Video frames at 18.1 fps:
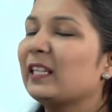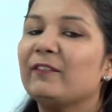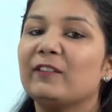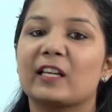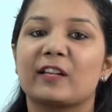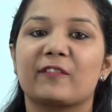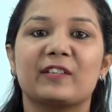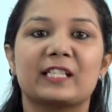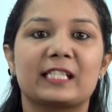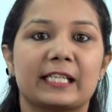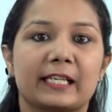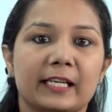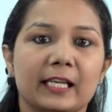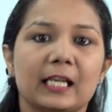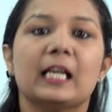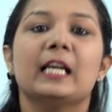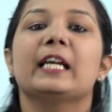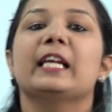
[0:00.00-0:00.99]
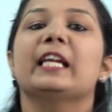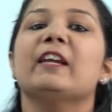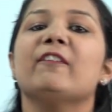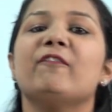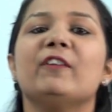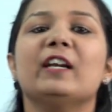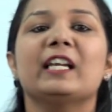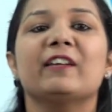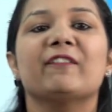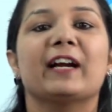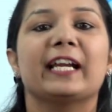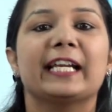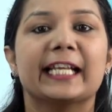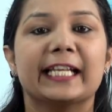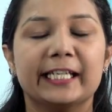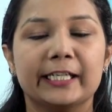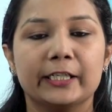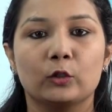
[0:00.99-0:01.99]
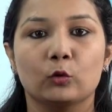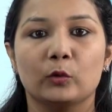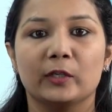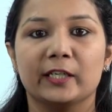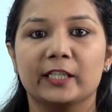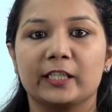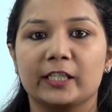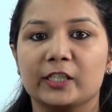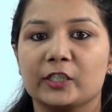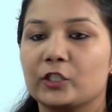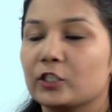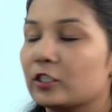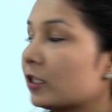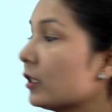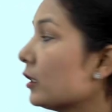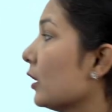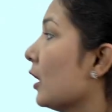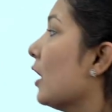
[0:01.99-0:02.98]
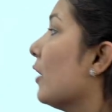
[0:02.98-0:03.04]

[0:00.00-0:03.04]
where we say if we divide any two integers,